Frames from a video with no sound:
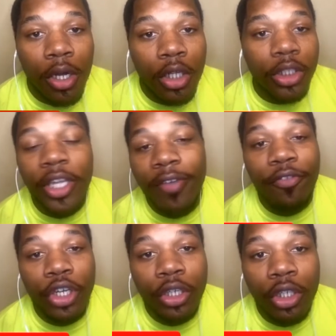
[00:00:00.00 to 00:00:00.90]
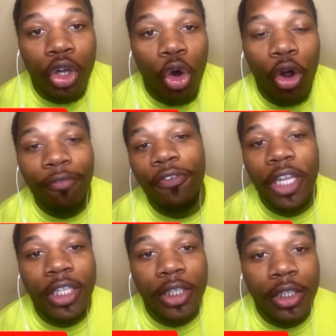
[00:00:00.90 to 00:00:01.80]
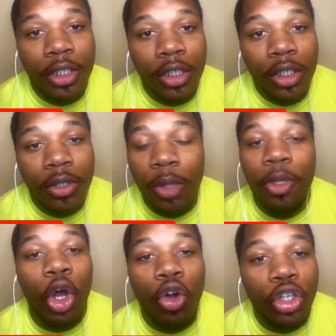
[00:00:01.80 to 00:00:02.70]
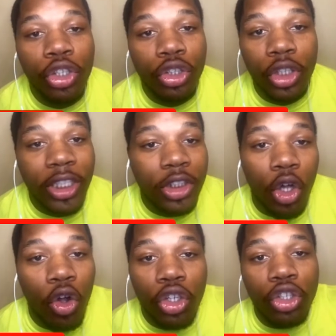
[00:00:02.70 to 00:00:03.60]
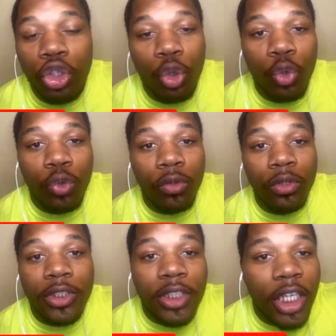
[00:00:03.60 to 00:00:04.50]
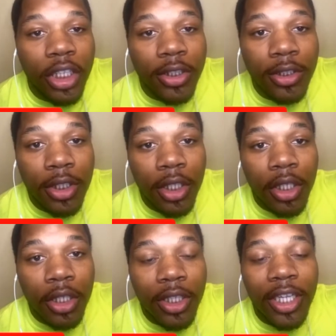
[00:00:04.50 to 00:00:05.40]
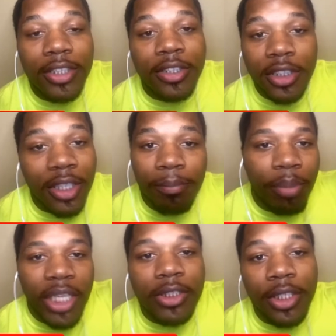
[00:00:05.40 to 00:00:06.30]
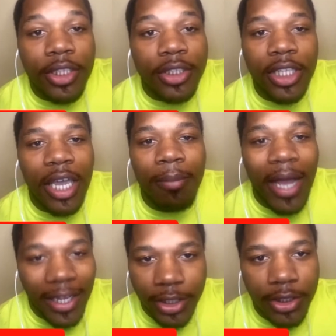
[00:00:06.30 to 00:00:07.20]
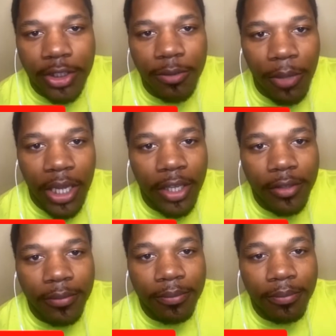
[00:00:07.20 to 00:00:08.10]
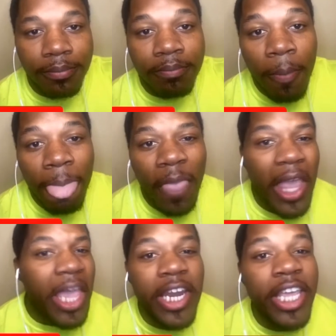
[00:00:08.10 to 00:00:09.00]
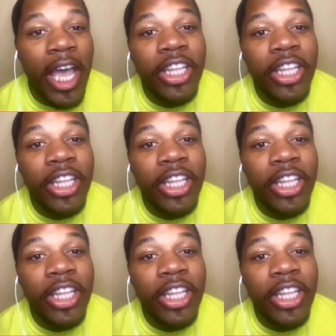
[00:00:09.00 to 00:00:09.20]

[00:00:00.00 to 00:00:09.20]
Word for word: Denver or Philly, then the only that's the only two centers that's that basically the same height as this man. Mm-hmm. Any other